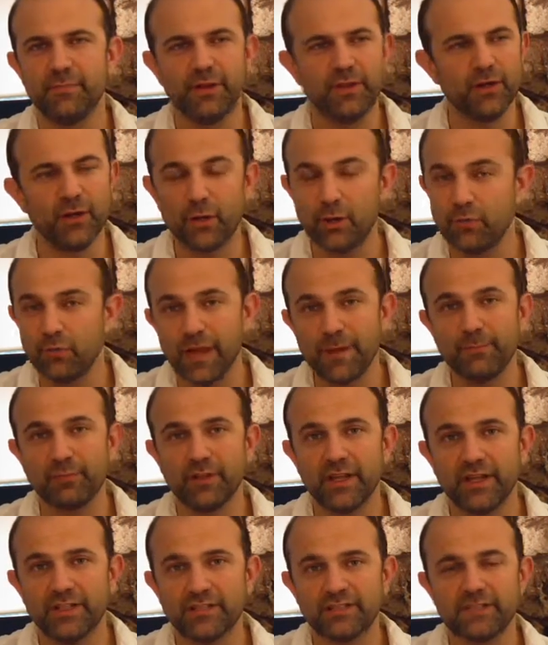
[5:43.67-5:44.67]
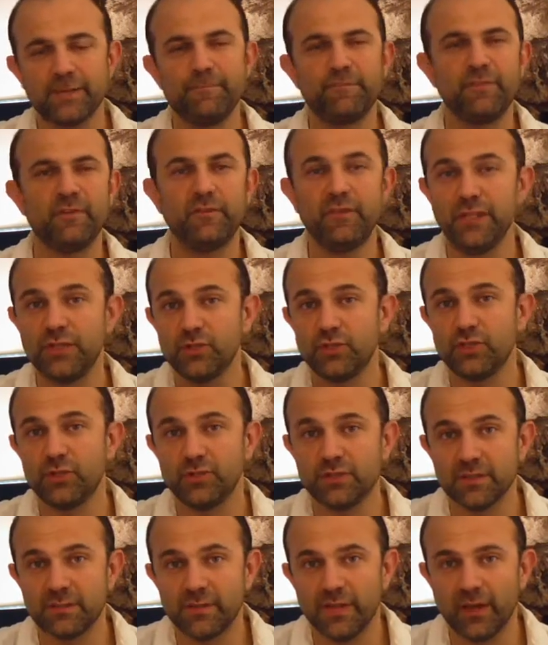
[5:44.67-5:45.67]
But they're a great place if you need to
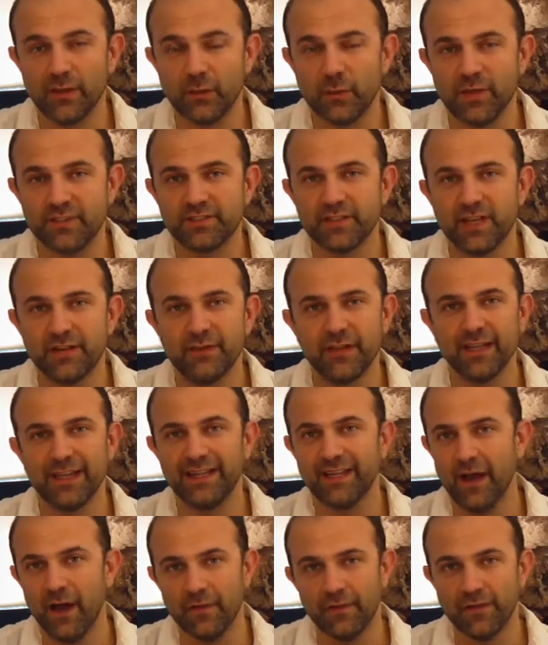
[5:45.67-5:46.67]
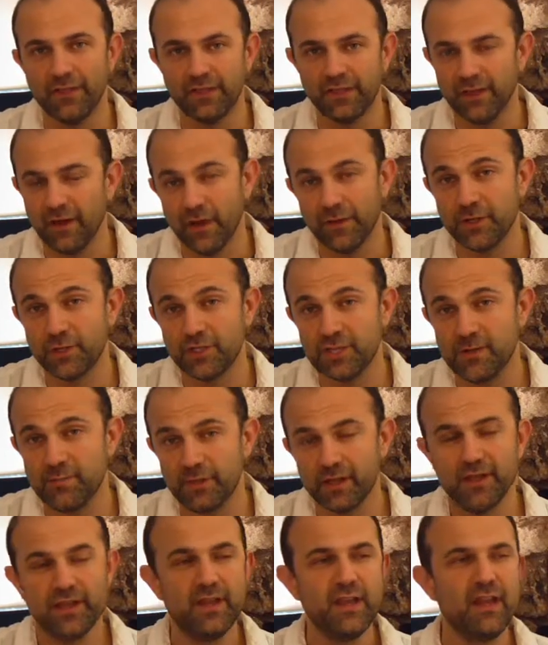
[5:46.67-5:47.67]
shoot something on the west side of LA on the cheap.